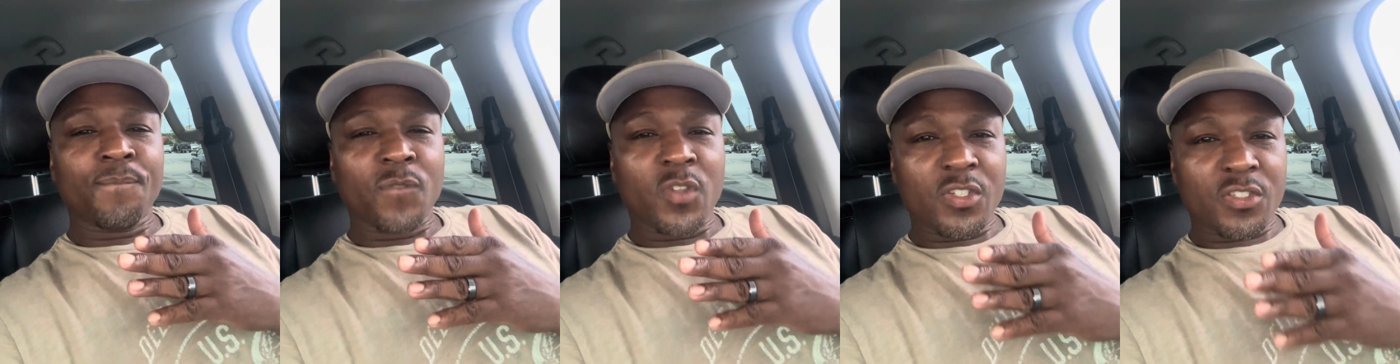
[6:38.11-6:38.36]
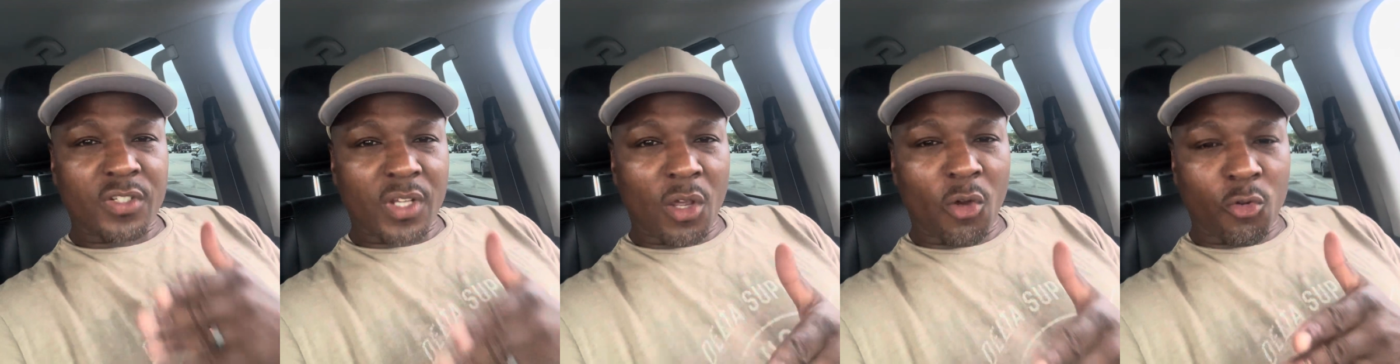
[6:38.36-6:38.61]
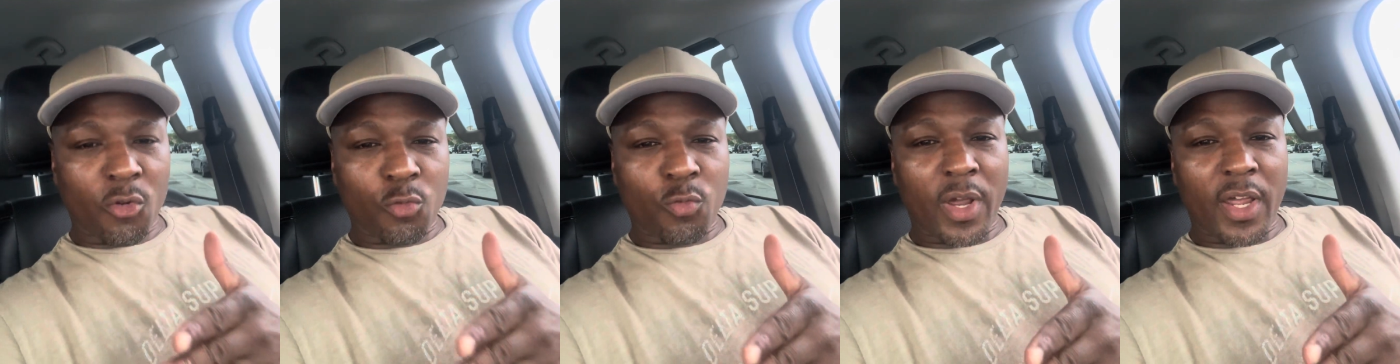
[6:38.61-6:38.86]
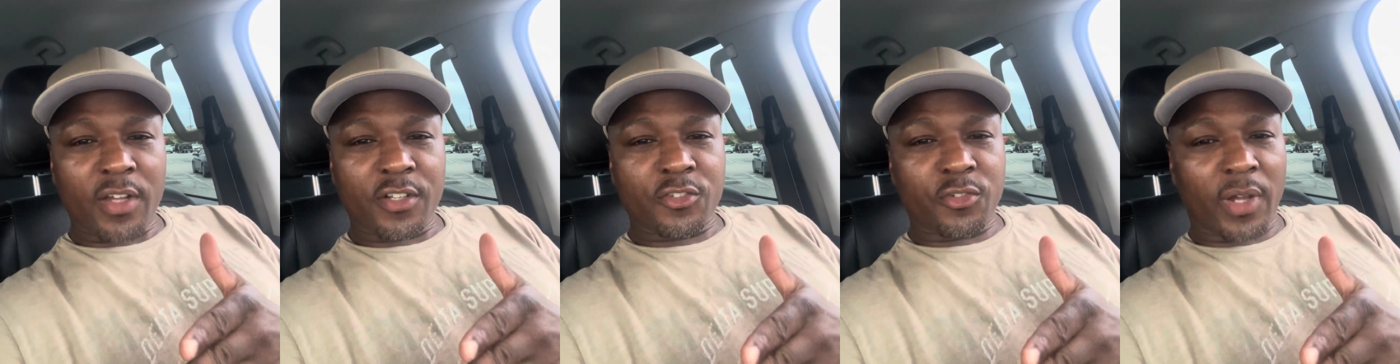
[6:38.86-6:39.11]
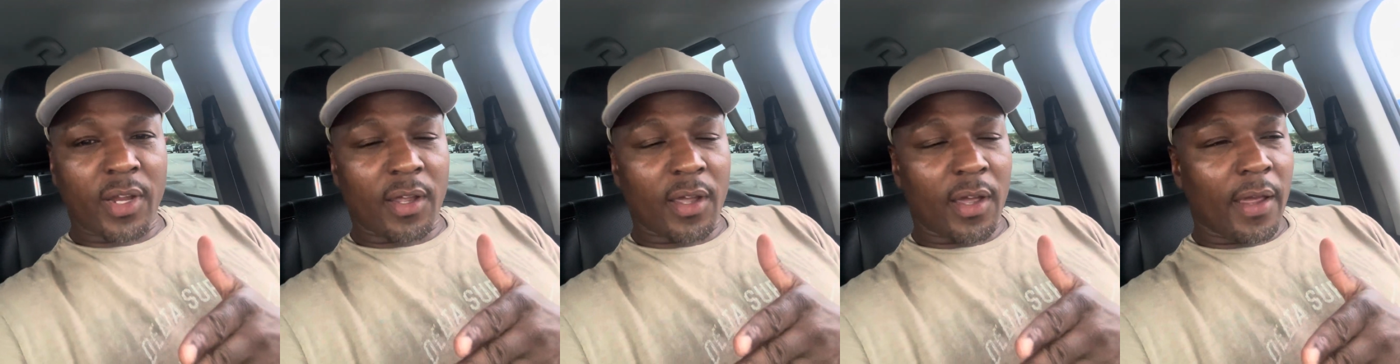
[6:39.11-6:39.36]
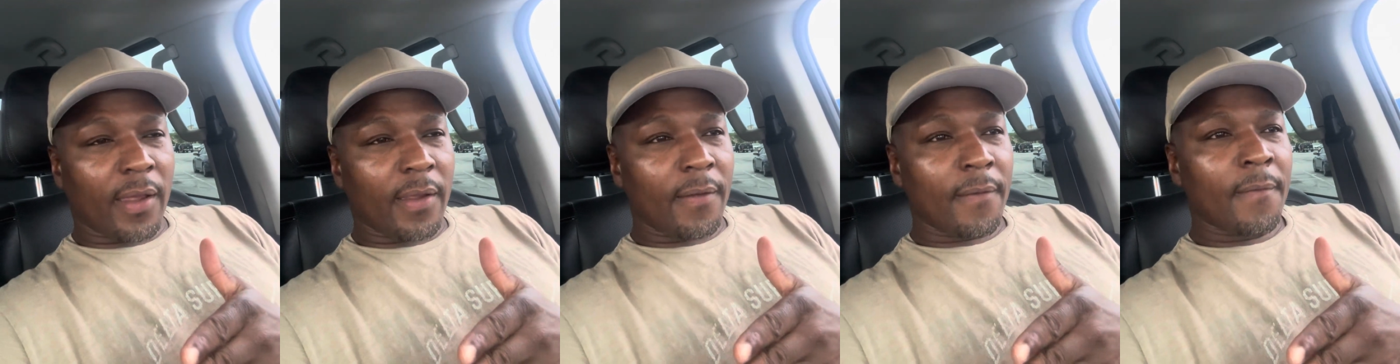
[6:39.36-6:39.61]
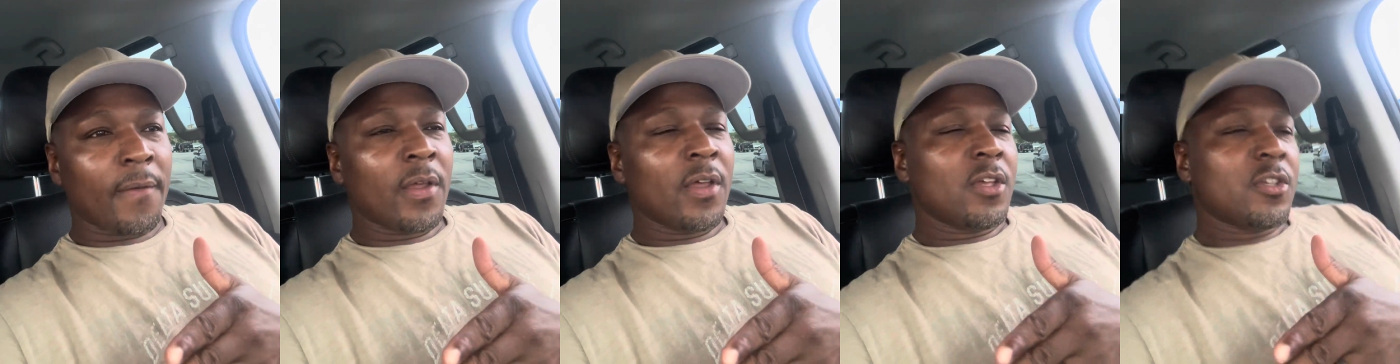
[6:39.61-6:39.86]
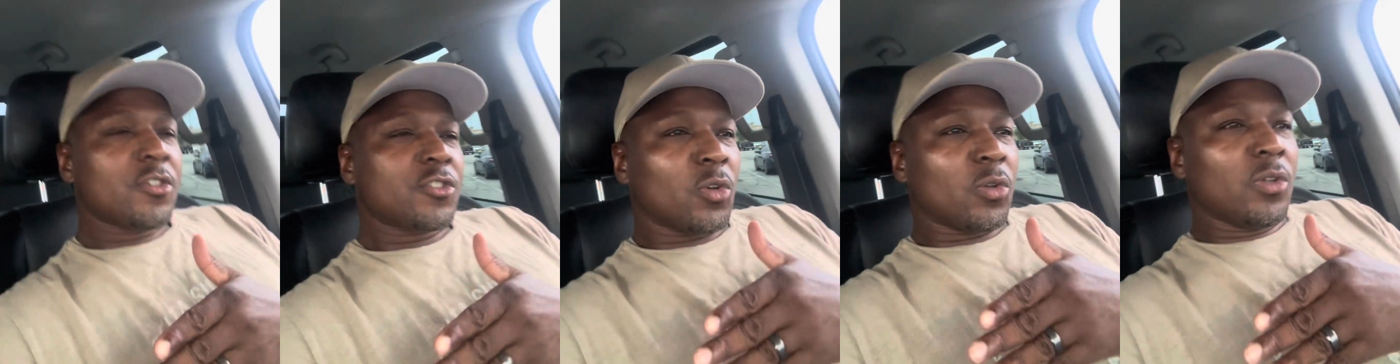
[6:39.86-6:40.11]
Stay on the right track, all right?
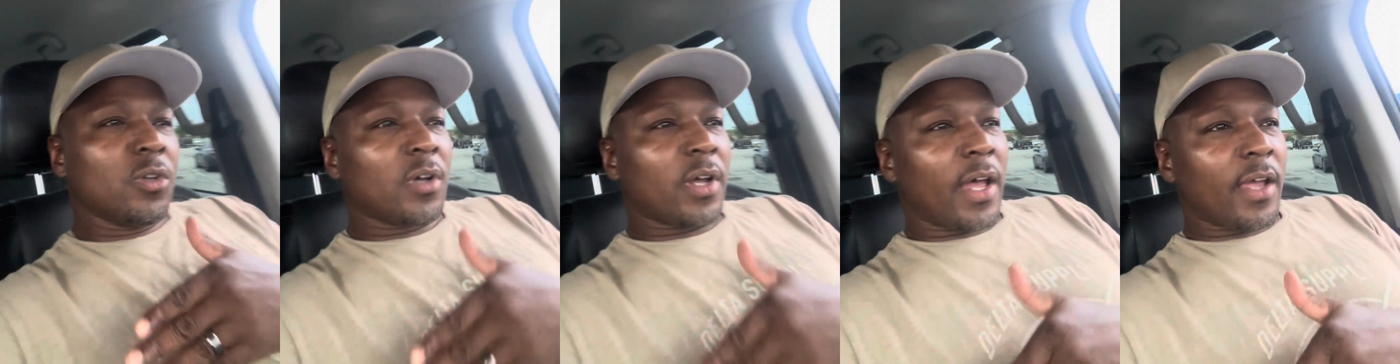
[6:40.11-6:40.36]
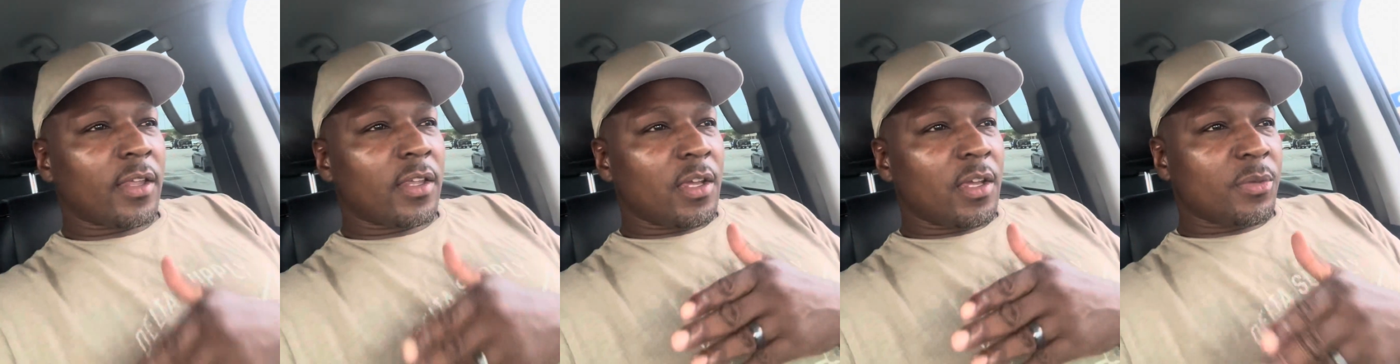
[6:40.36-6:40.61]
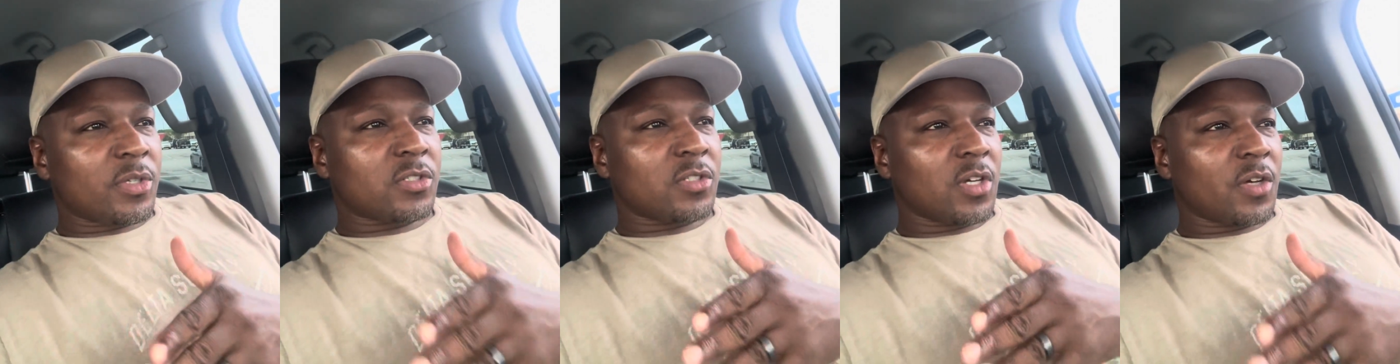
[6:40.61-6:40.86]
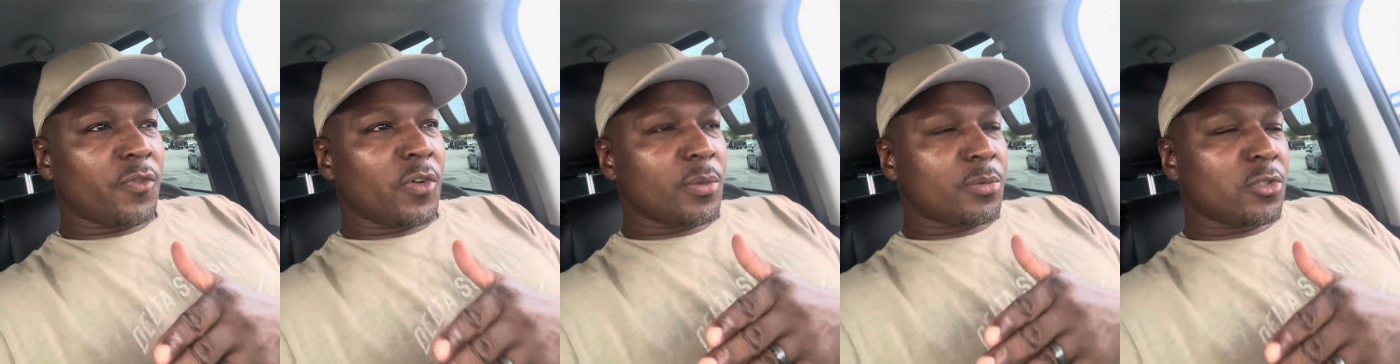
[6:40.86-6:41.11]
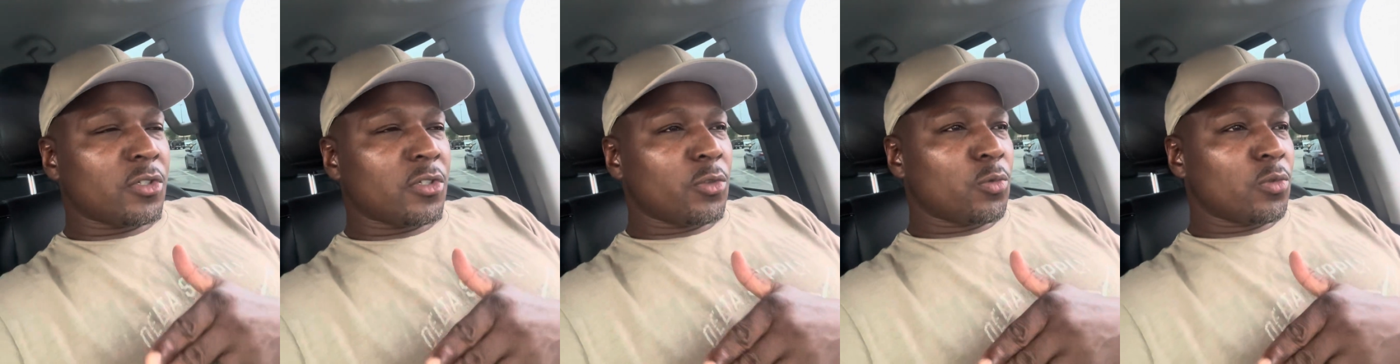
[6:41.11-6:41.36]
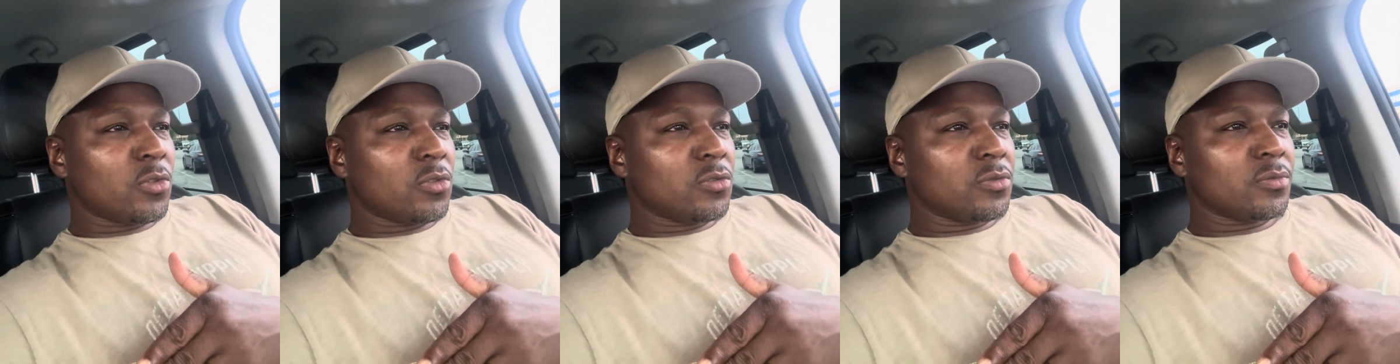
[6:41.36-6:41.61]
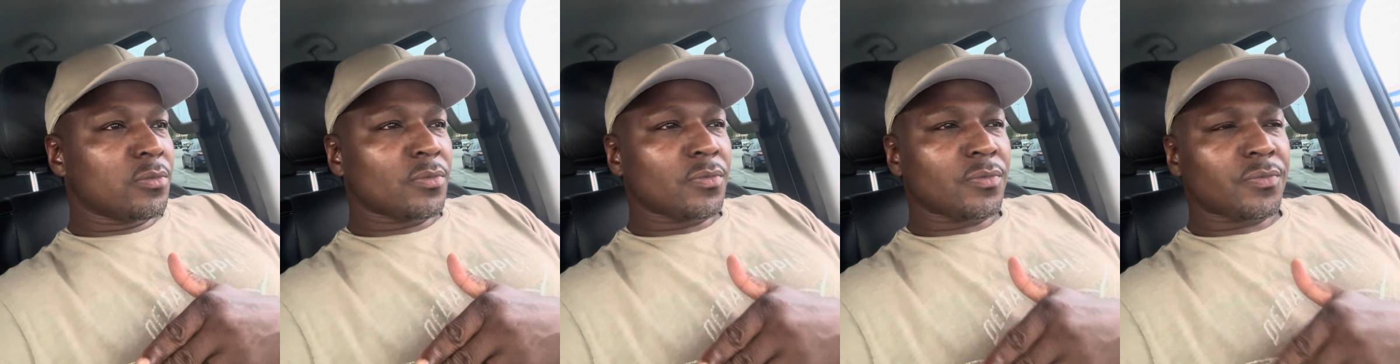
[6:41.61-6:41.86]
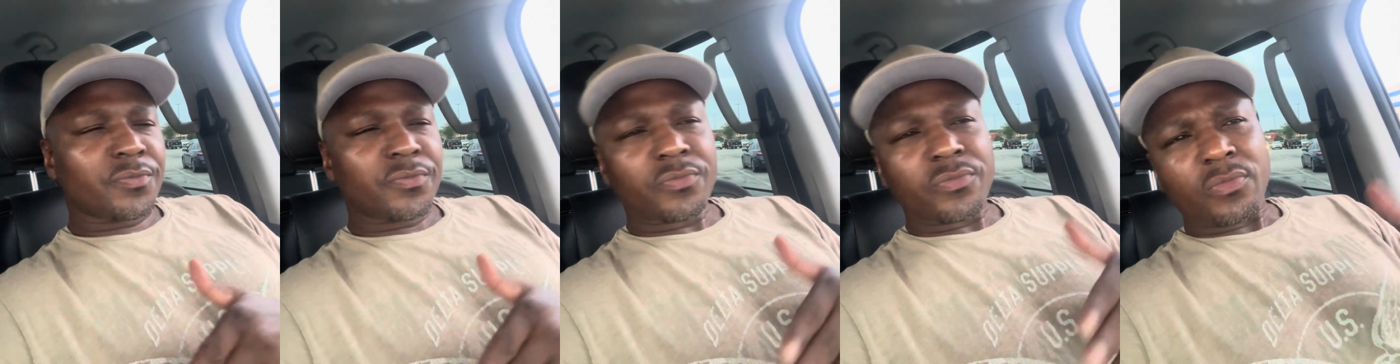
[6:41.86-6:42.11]
So look, I get my stuff up to the room.
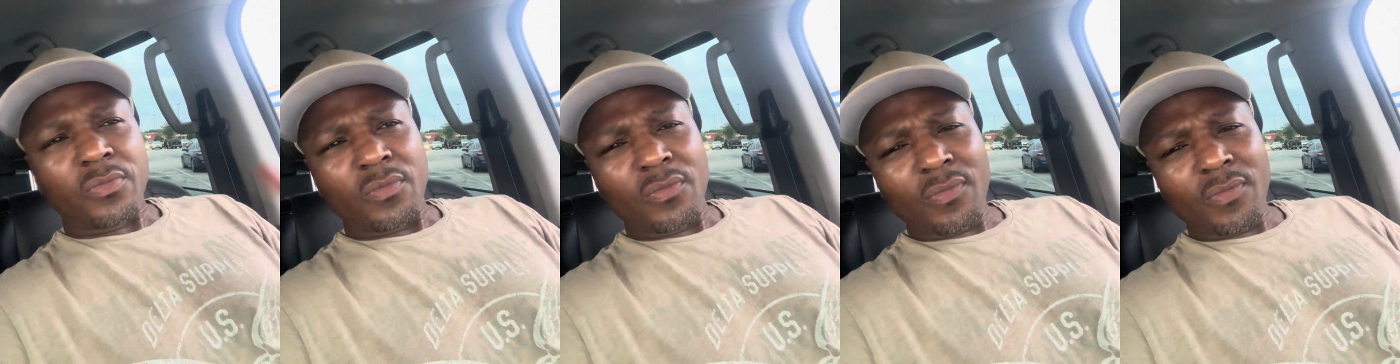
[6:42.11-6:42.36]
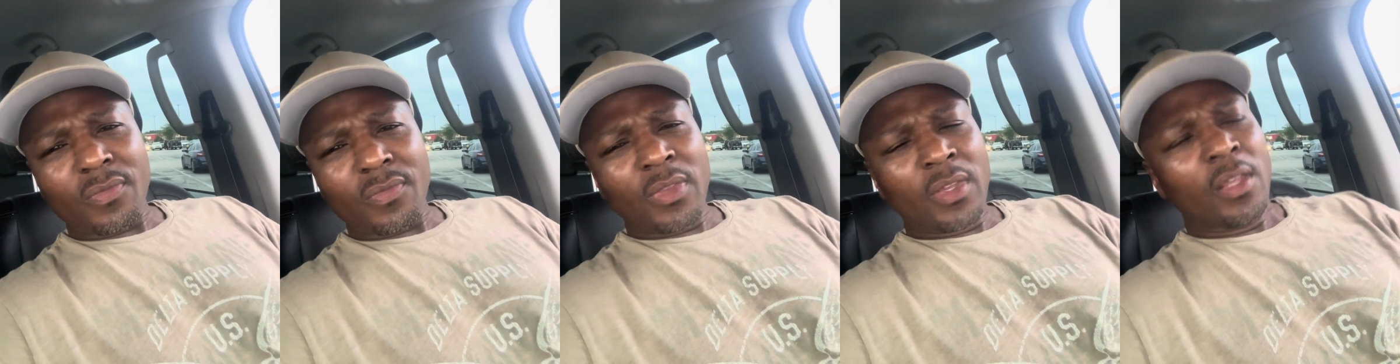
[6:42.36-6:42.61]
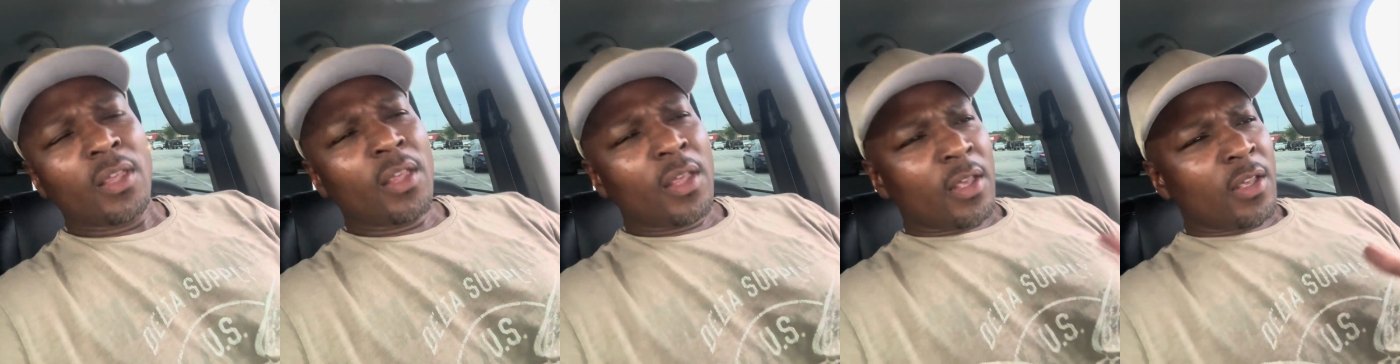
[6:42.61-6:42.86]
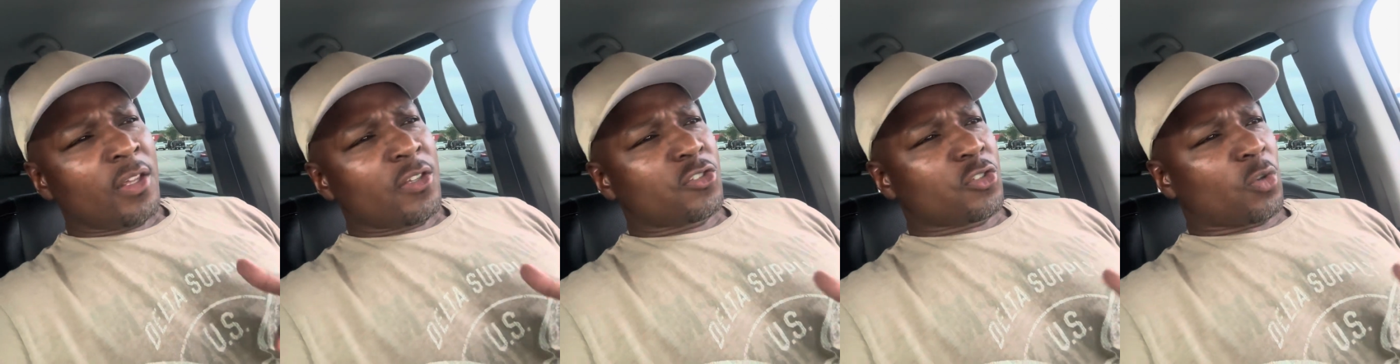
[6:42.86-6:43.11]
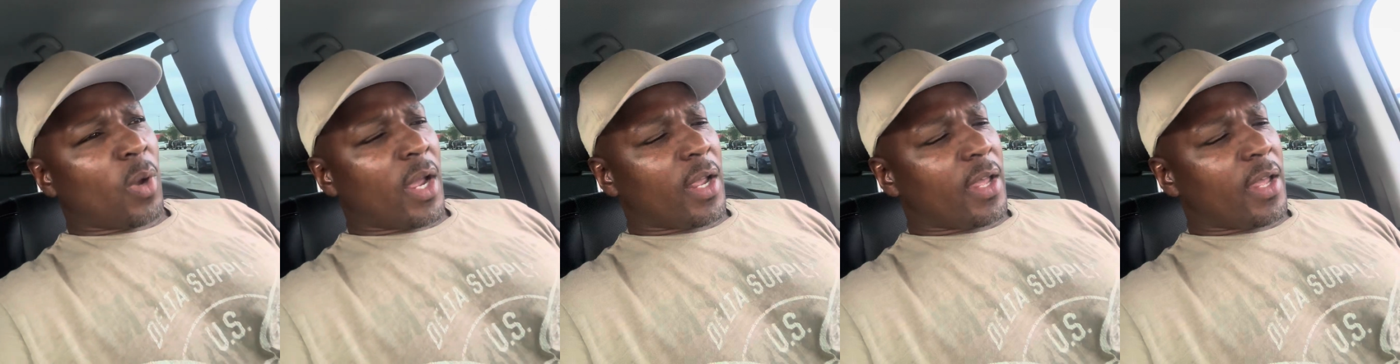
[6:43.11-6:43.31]
So I